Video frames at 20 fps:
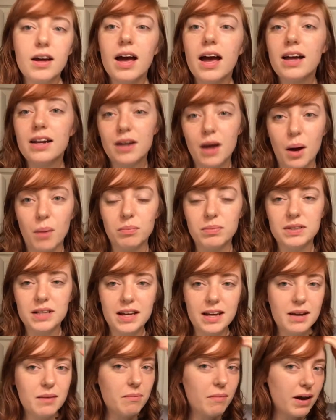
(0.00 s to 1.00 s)
An
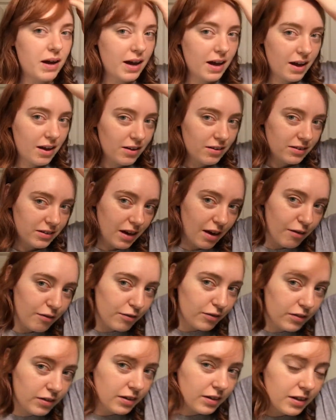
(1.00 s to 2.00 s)
update, my hair
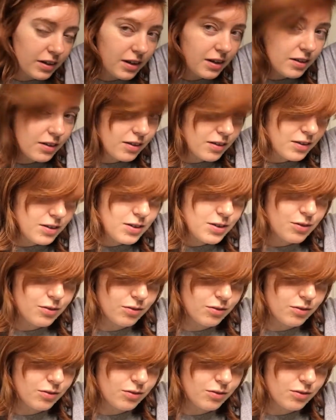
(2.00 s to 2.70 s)
definitely looks